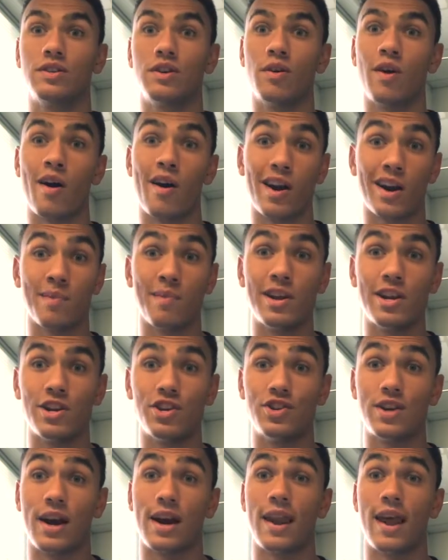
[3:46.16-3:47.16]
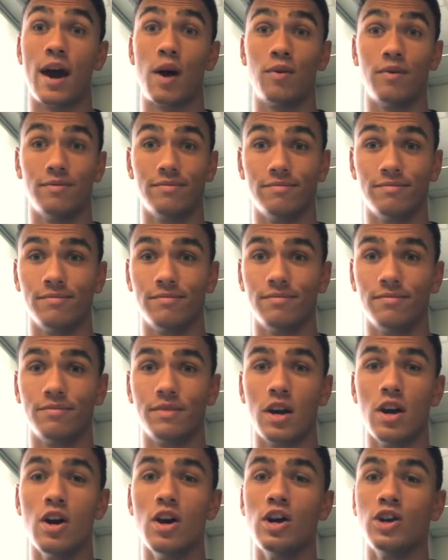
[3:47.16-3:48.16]
so I recommend you check it out.
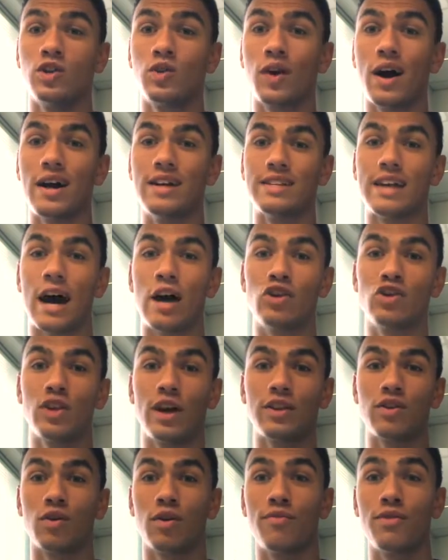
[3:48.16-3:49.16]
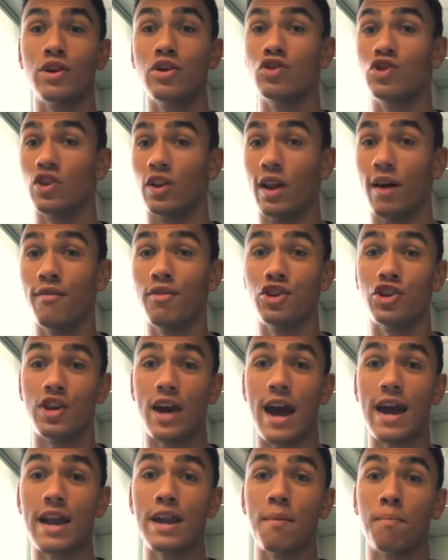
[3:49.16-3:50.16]
So guys, how'd you like the review? Did you love it? Did
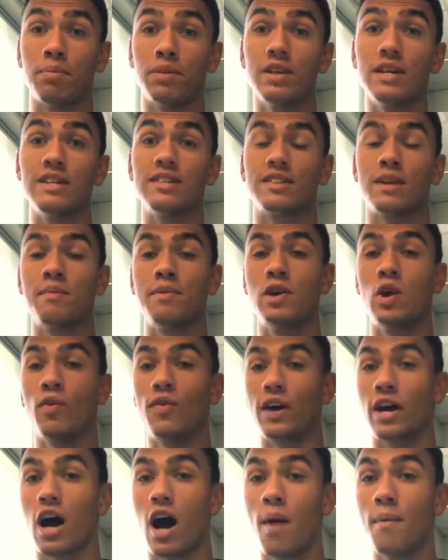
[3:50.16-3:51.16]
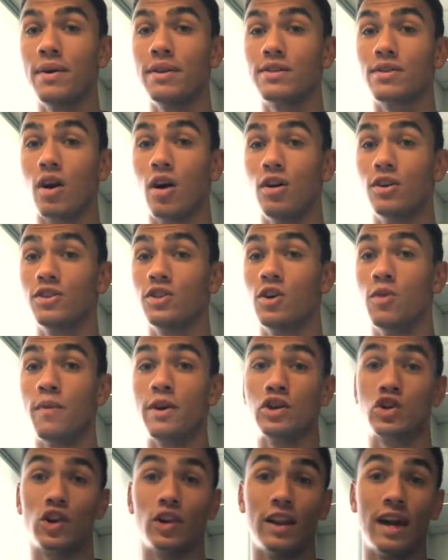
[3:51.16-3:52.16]
you hate it? Please let me know in the comments. Also,
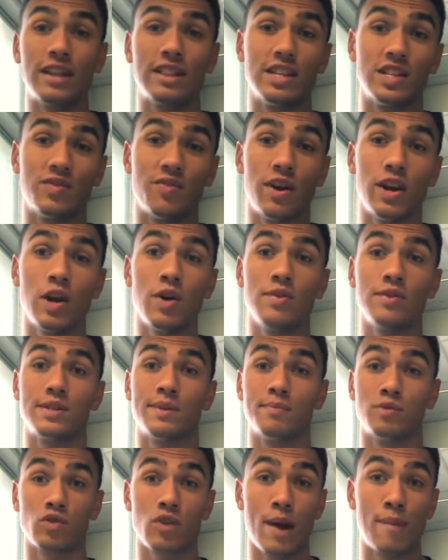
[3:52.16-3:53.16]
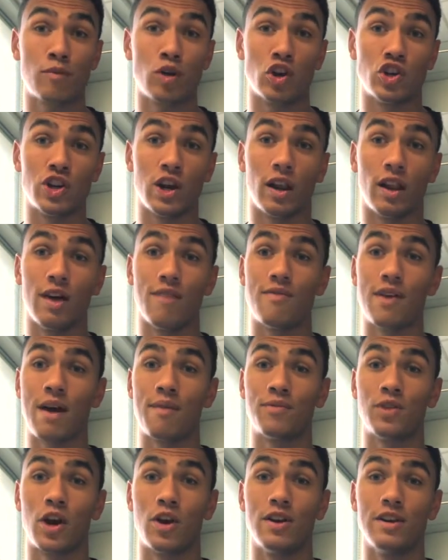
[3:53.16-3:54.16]
make sure to like this video and subscribe to our channel if you
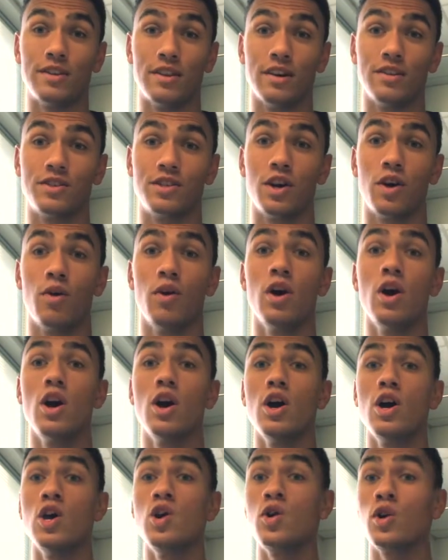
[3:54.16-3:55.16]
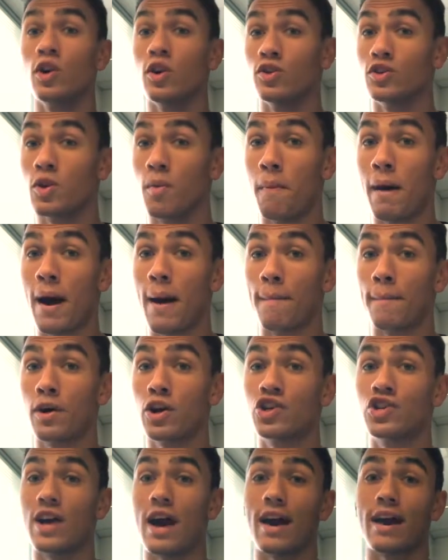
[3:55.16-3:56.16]
haven't already done so. You can also buy our
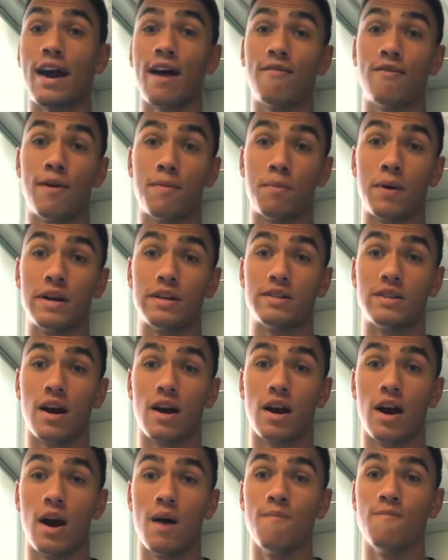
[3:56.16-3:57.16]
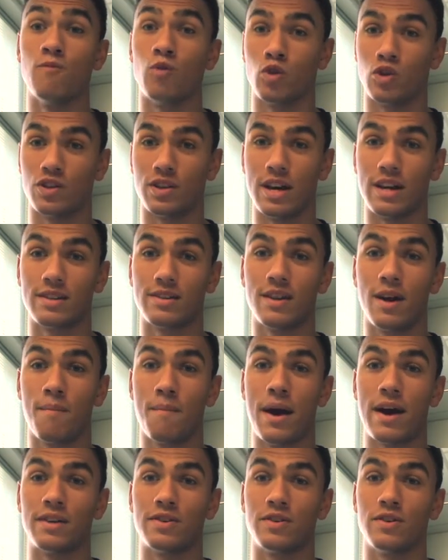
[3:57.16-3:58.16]
merch at
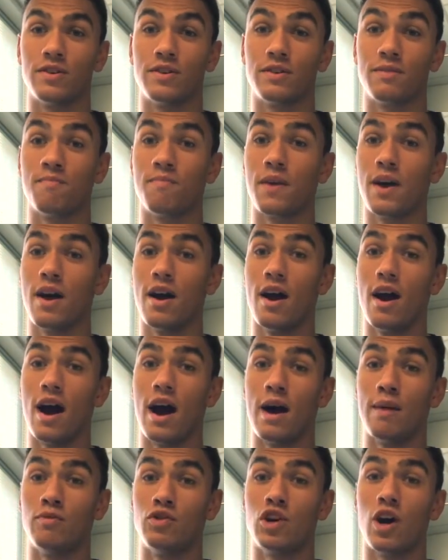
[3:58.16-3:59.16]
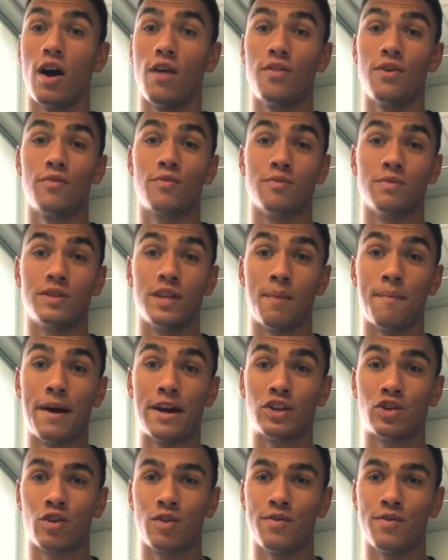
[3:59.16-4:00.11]
cafeprice.com/Stubmasters. I'm Jonathan from Stubmaster